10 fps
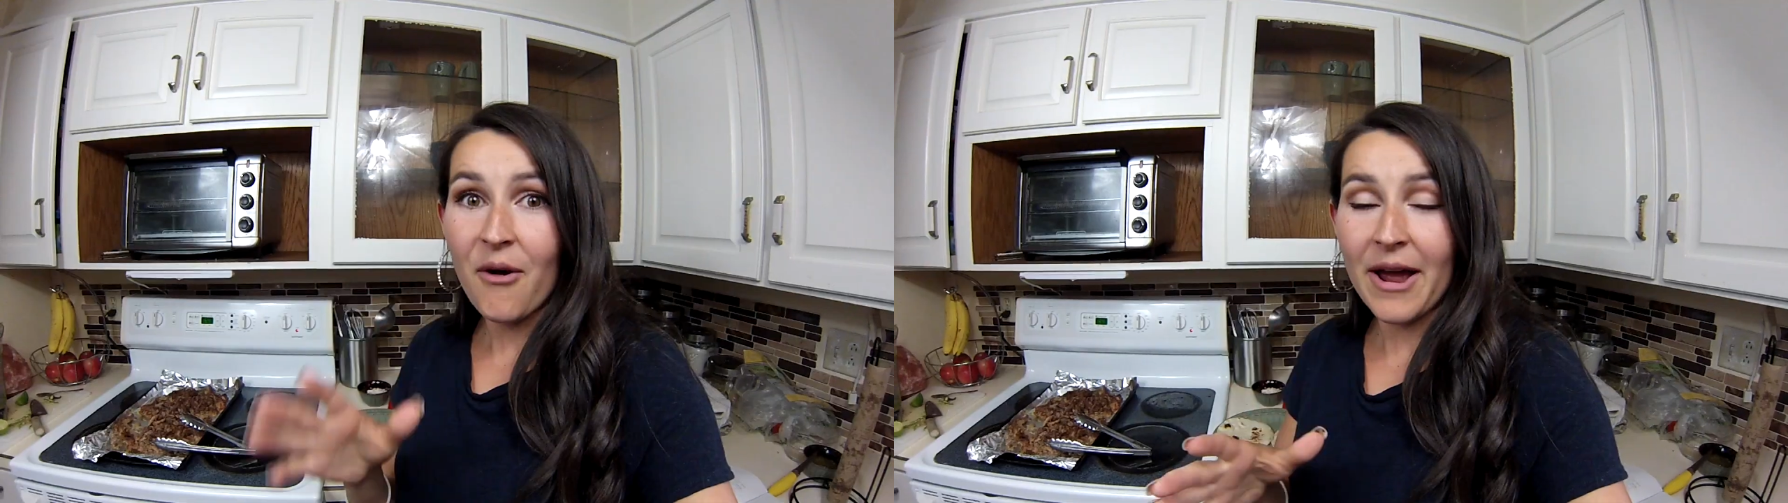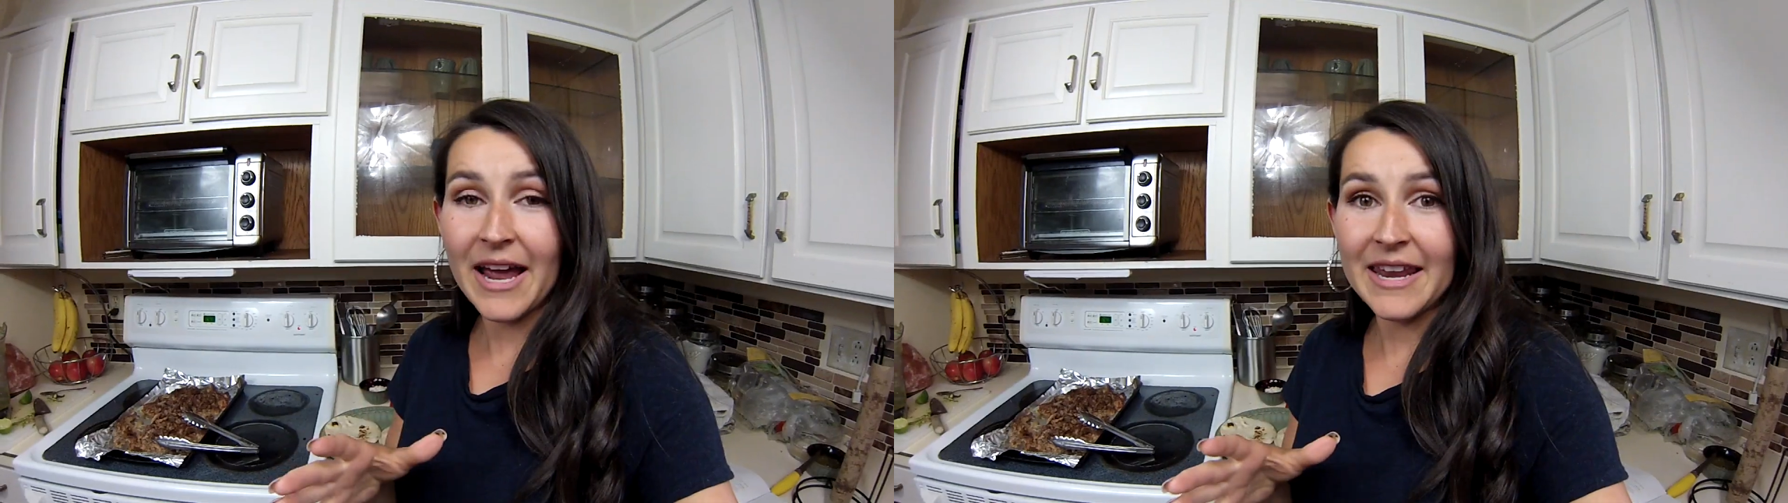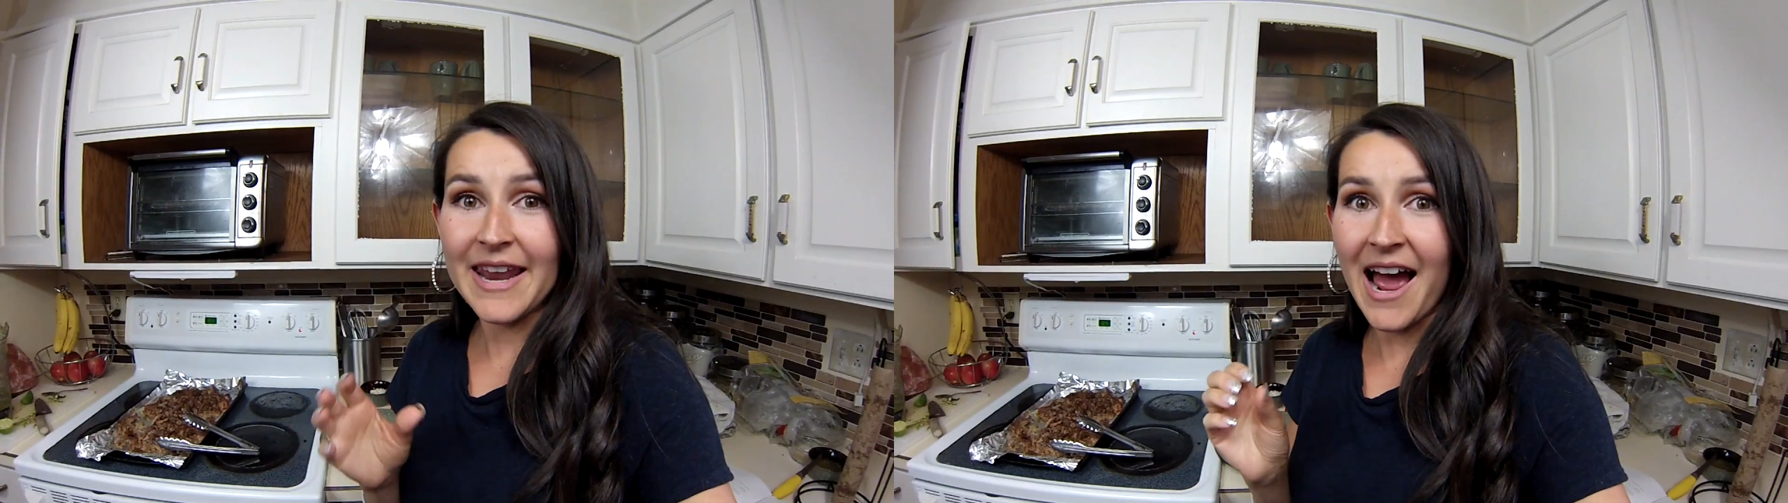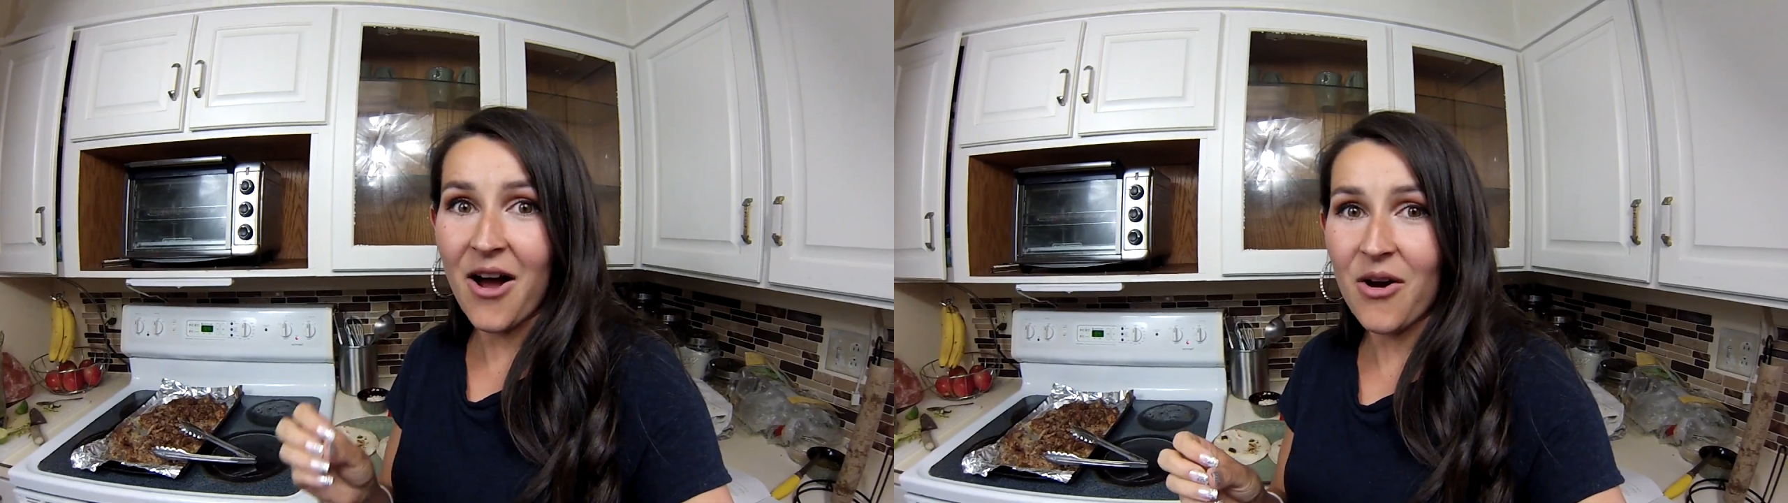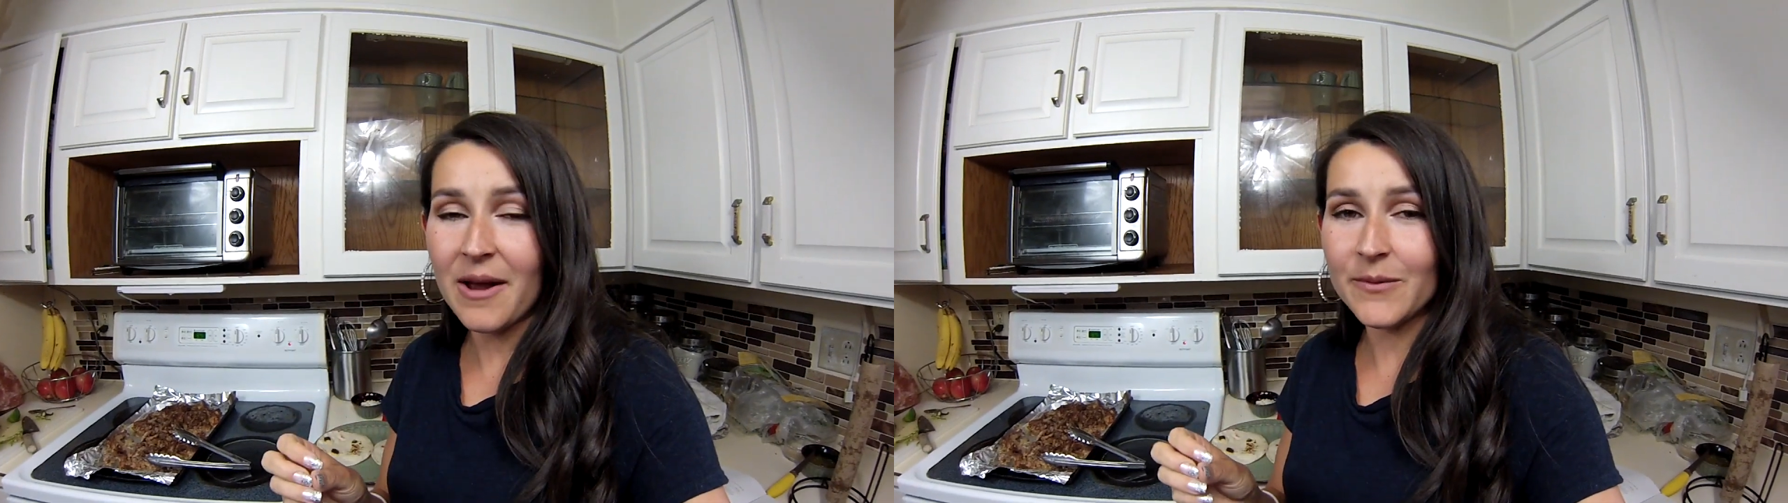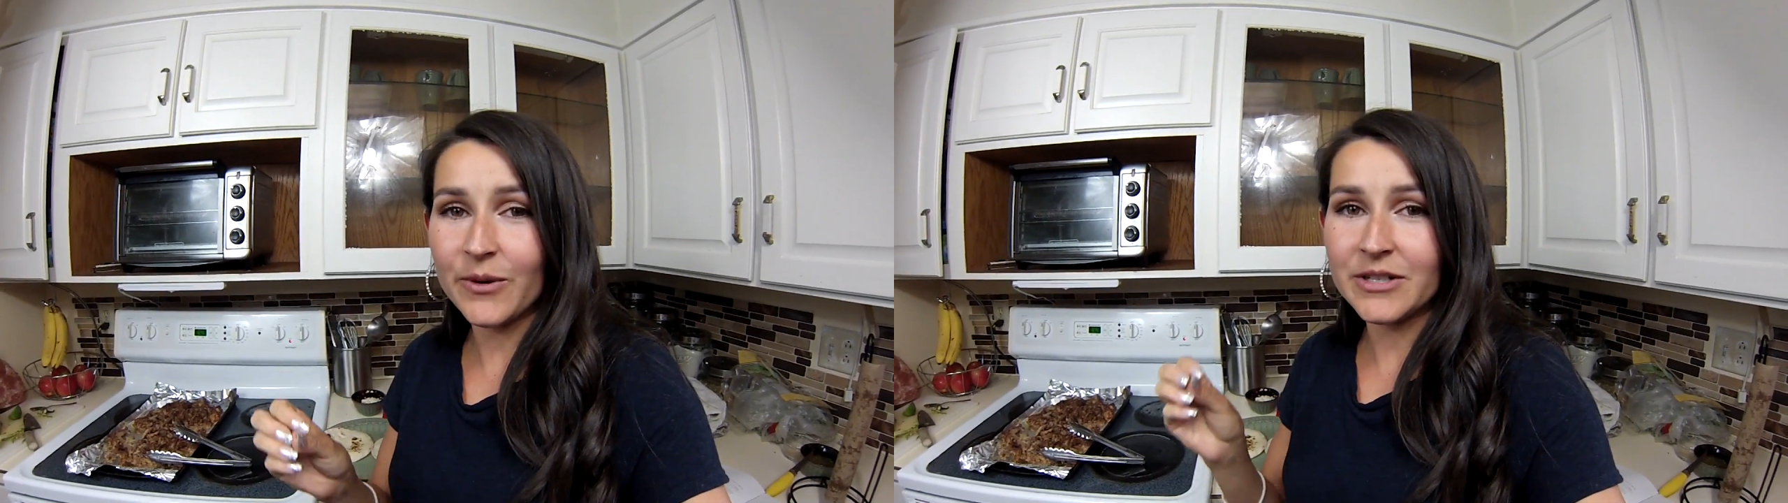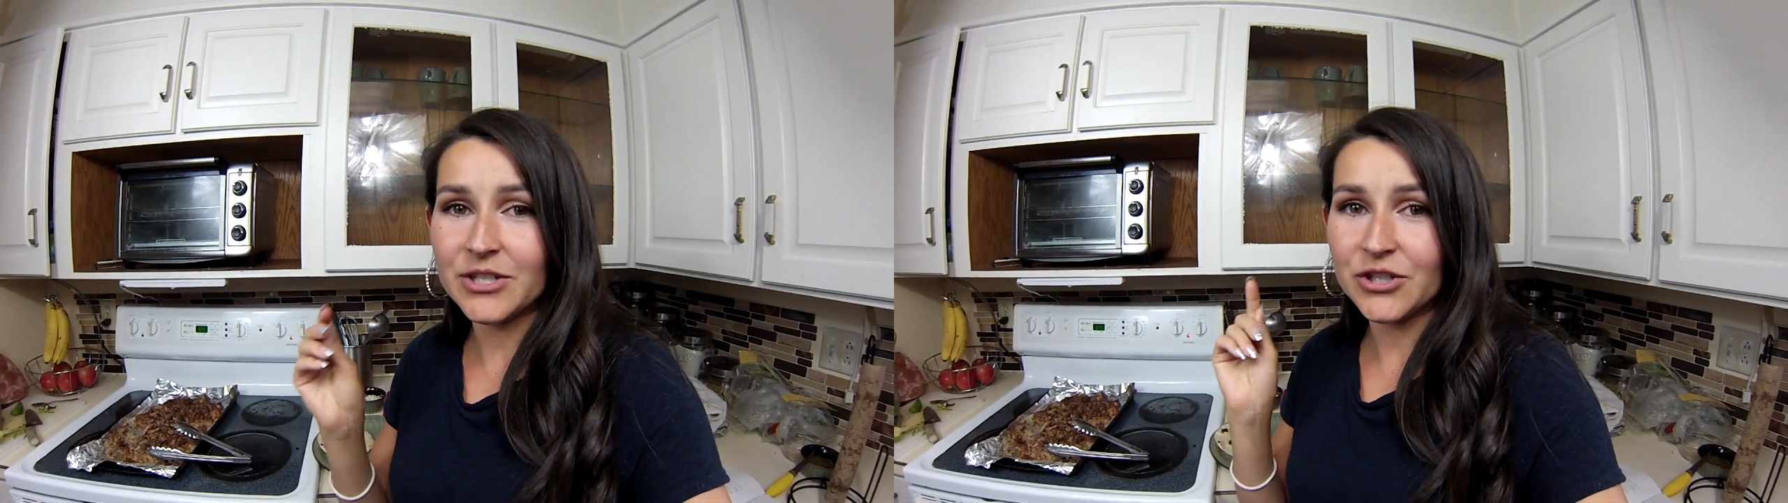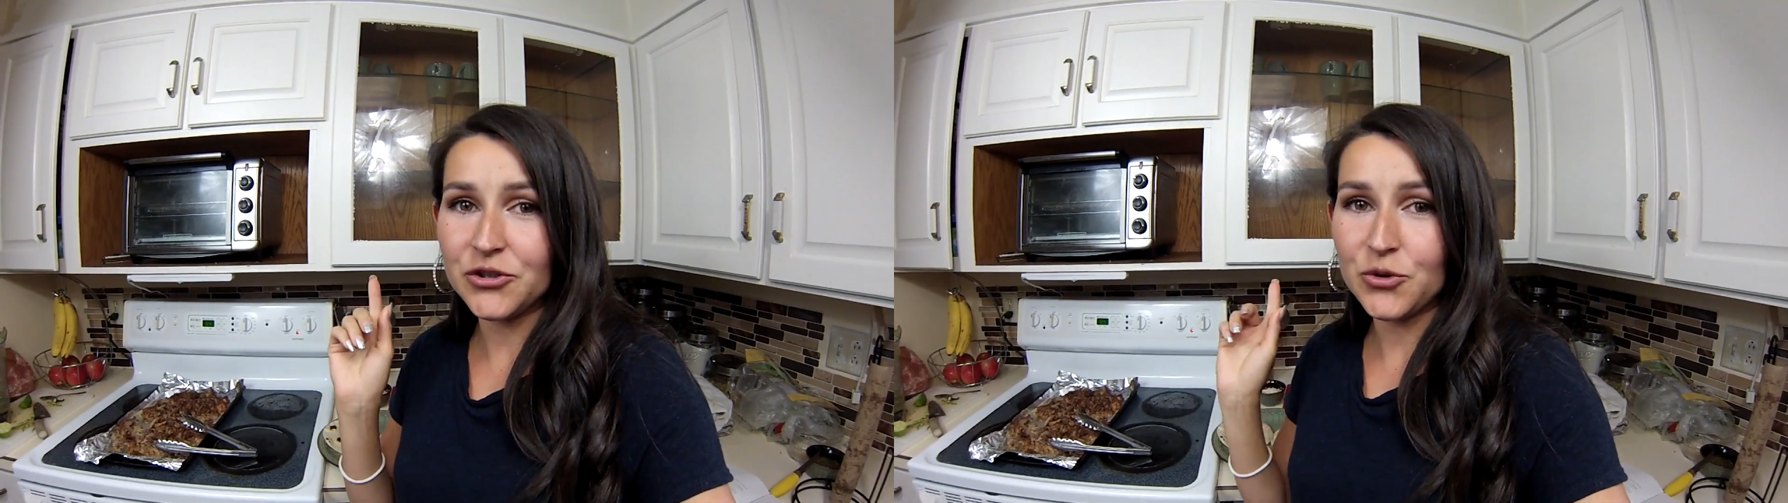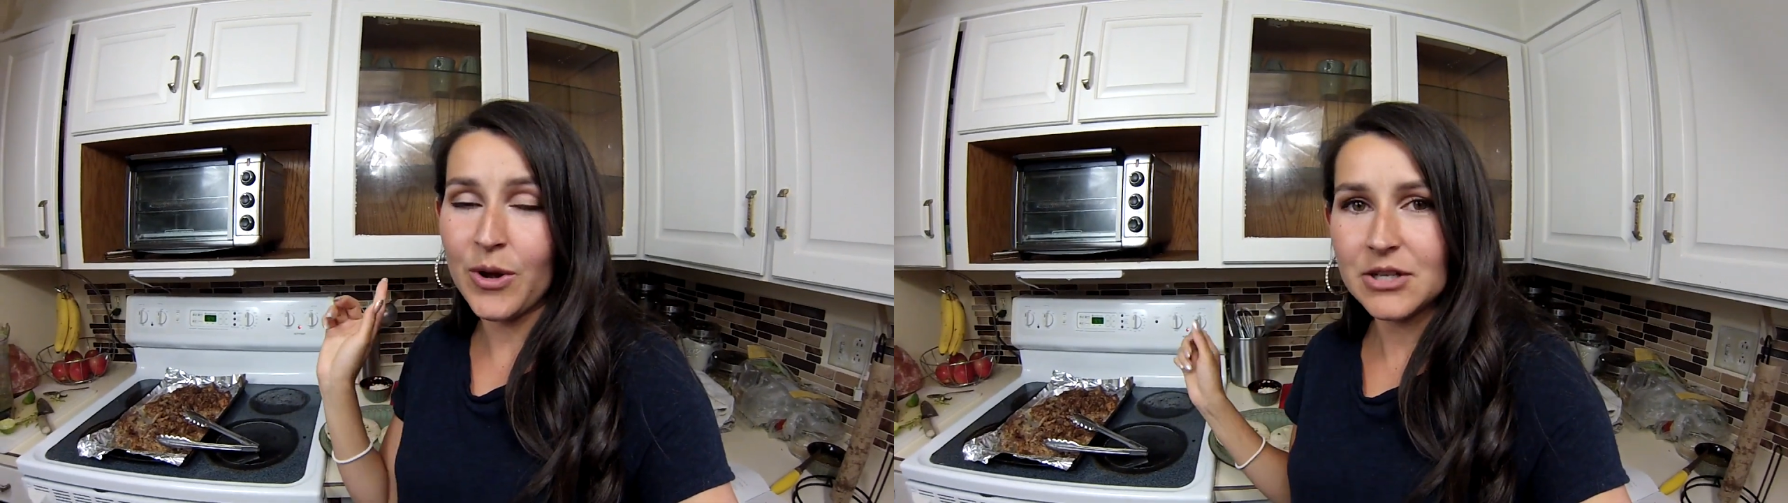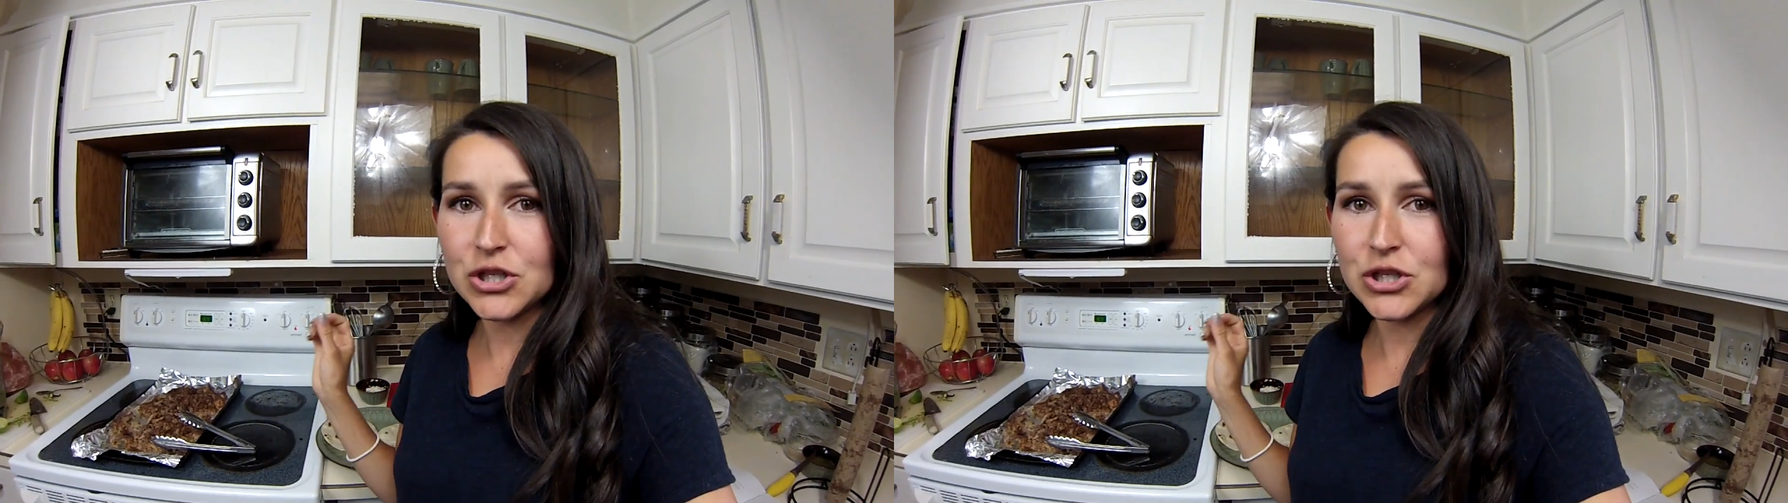Okay, now I'm going to